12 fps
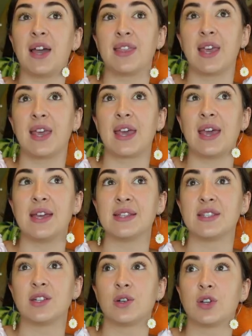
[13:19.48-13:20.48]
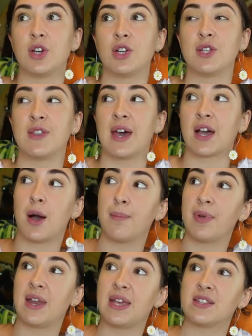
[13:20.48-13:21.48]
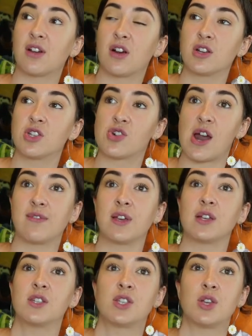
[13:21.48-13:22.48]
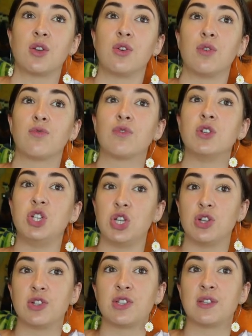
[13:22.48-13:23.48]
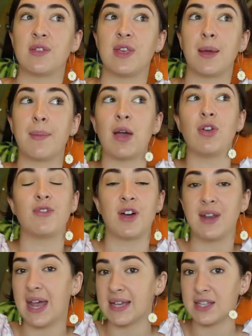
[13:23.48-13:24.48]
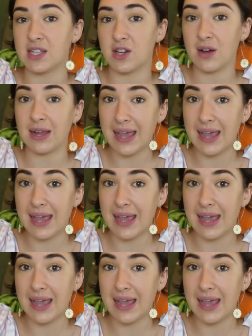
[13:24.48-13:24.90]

I think it is still good that companies are striving to reduce the amount of unnecessary